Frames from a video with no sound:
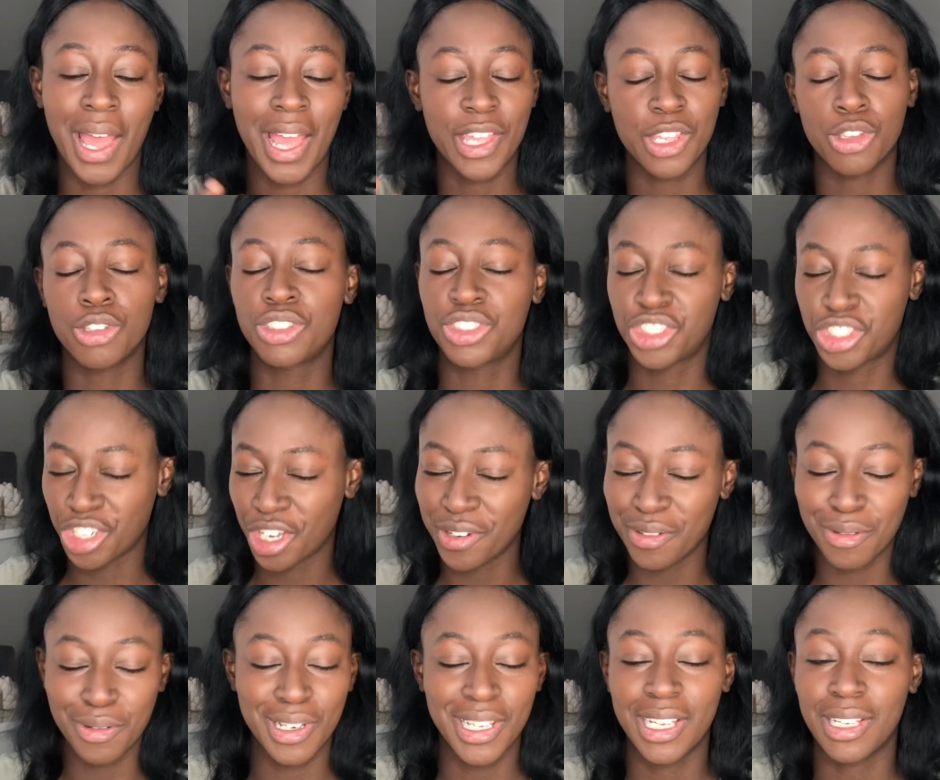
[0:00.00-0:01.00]
You
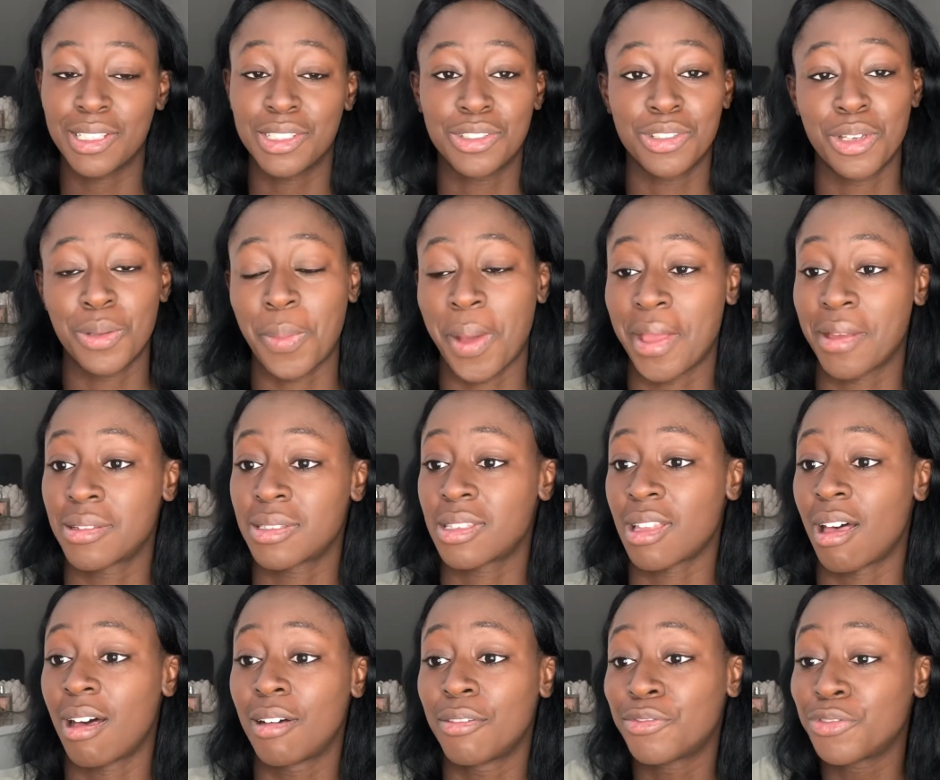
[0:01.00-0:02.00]
generally can do it by
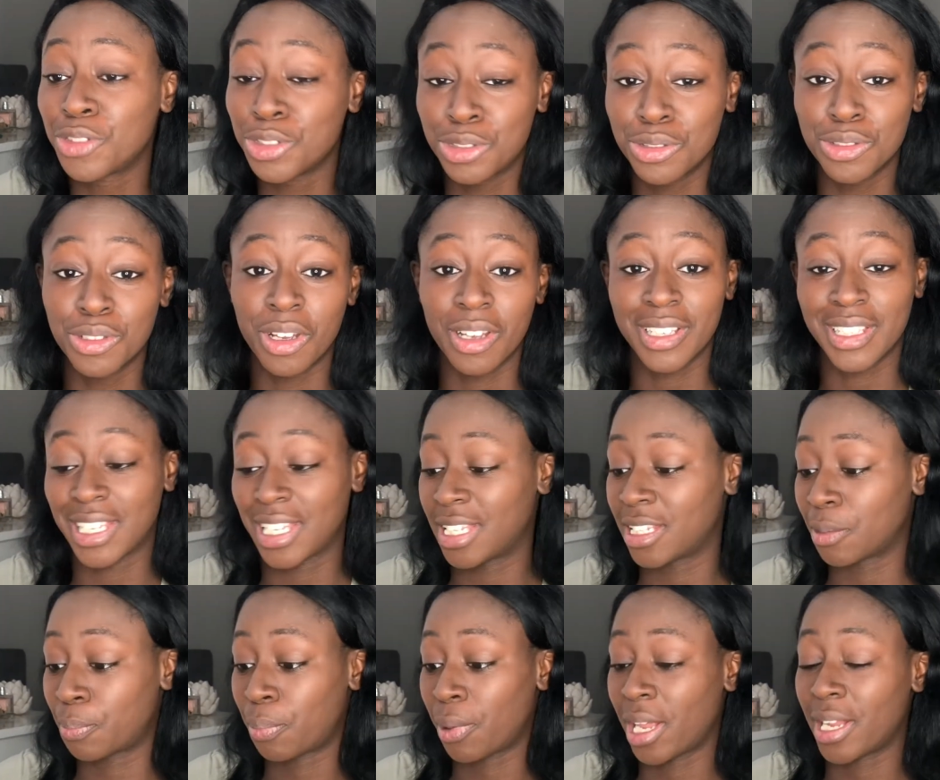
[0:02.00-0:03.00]
yourself. You do not need
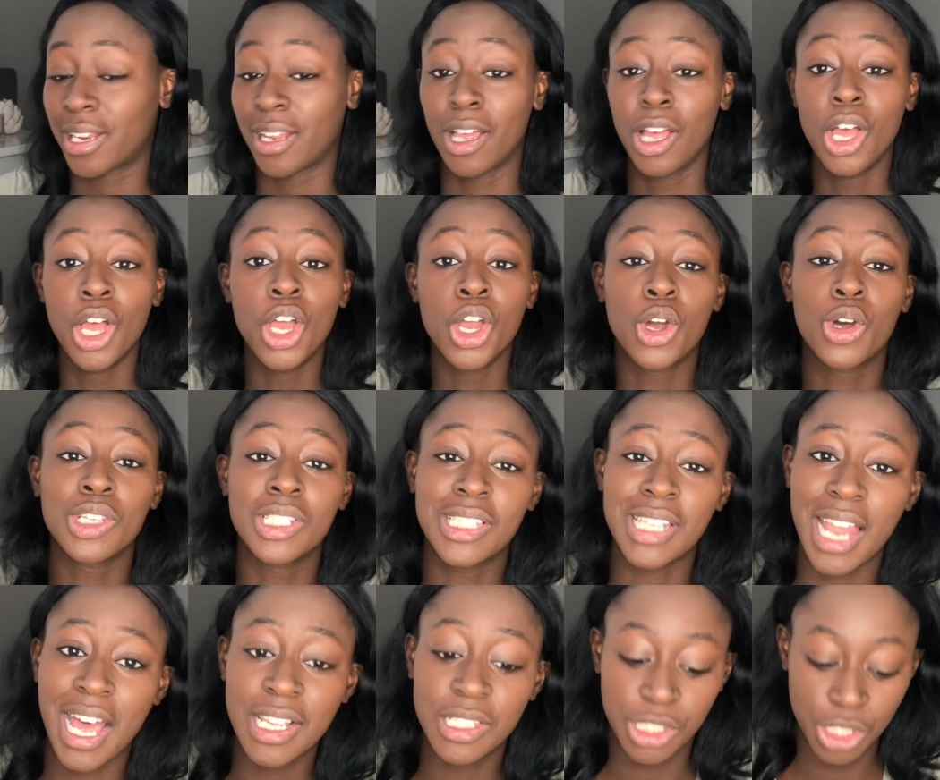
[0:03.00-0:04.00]
a planner, because
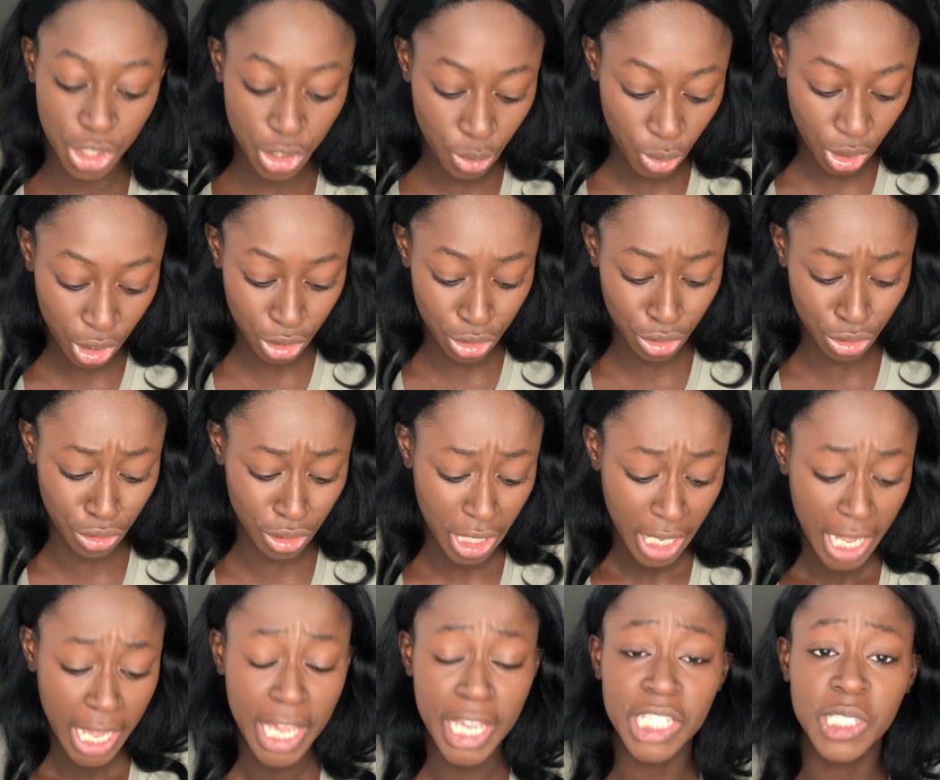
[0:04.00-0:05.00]
last thing you want to do
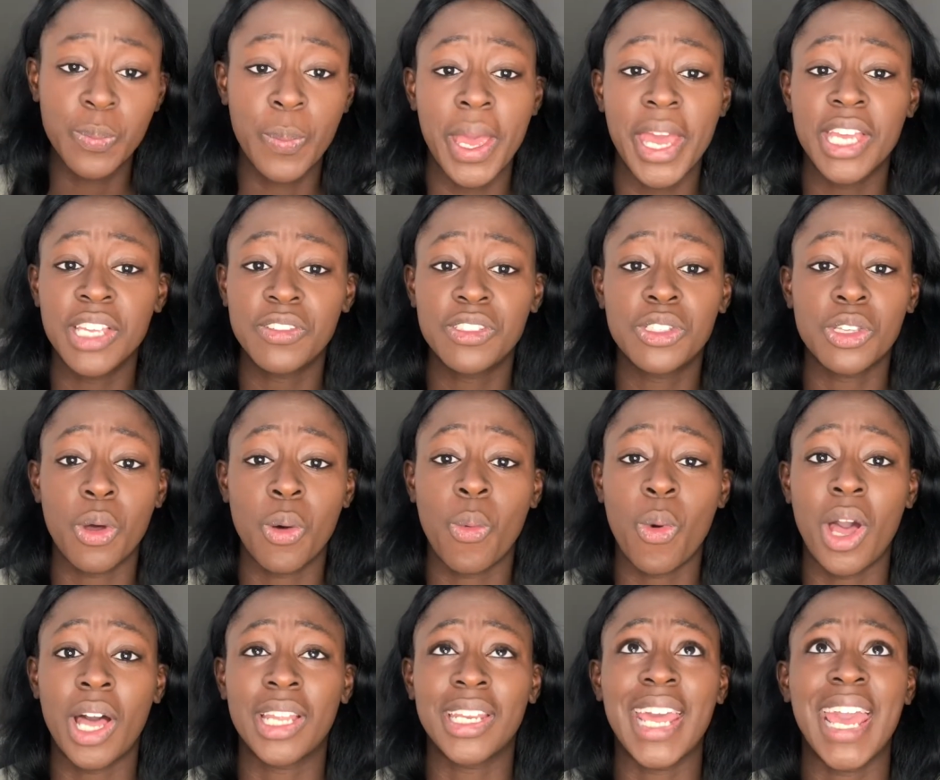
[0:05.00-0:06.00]
is pay
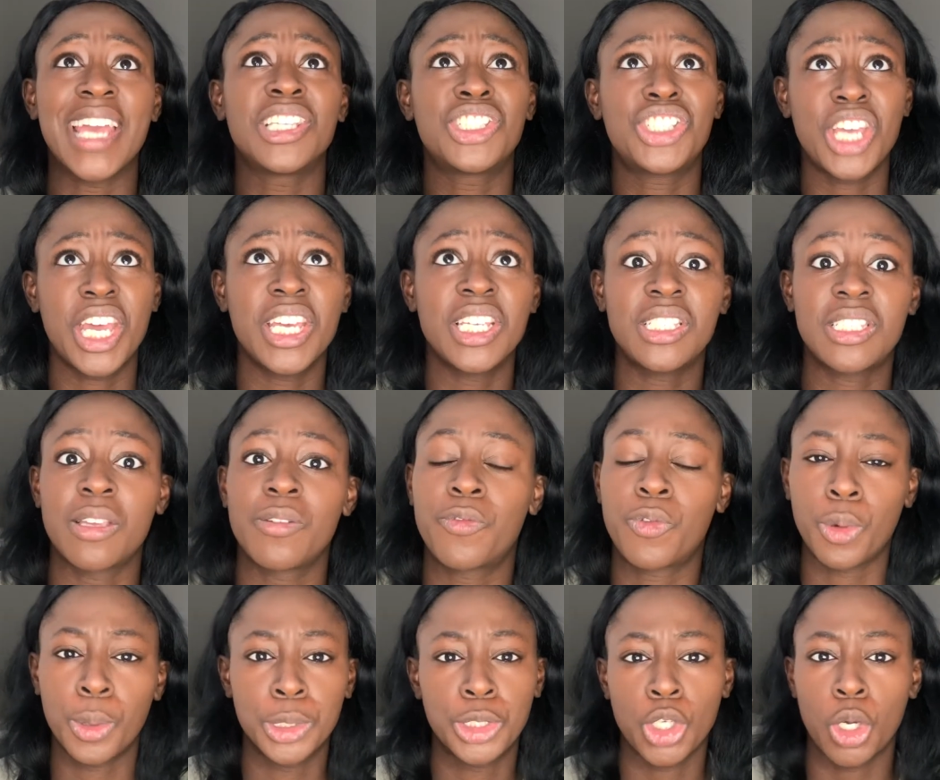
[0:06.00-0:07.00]
someone and chase them
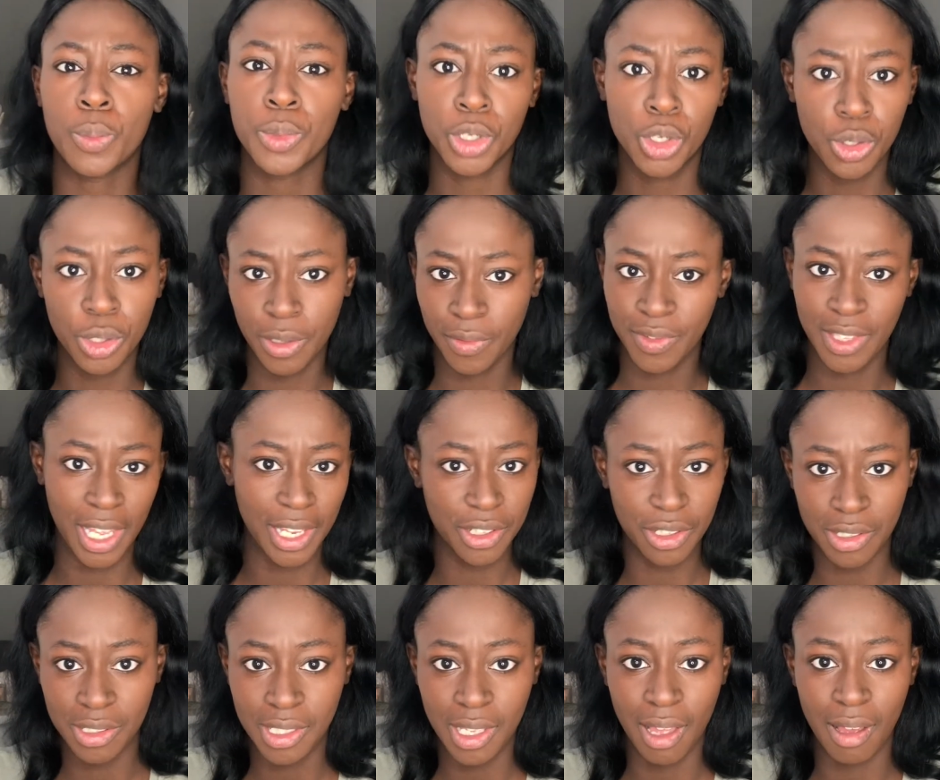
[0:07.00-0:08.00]
for a job you could have done
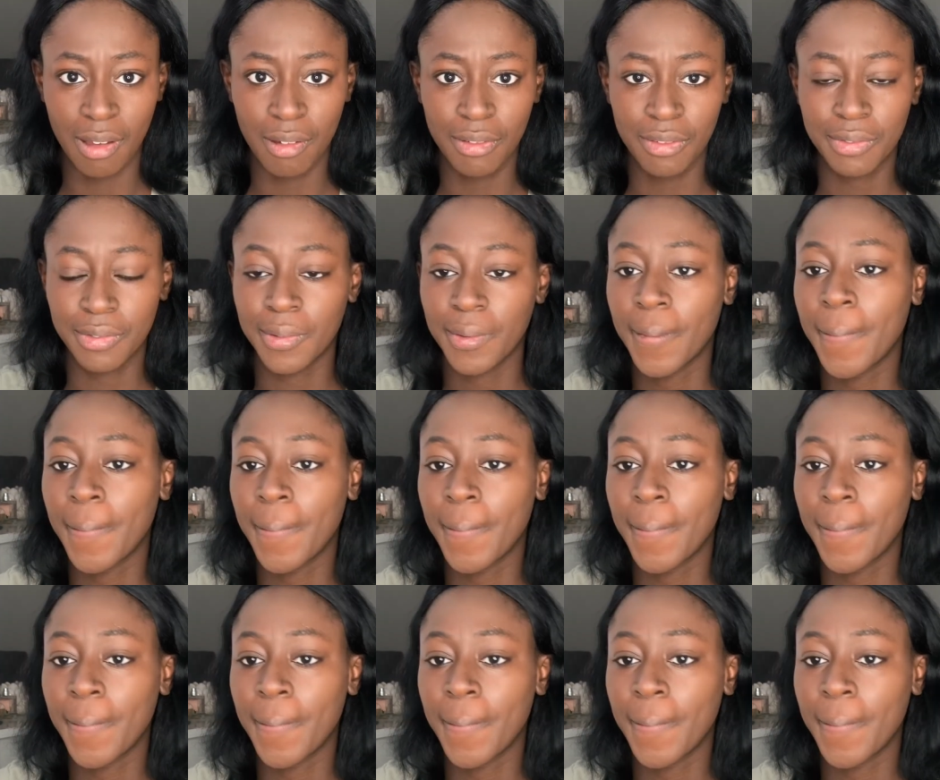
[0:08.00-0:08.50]
yourself.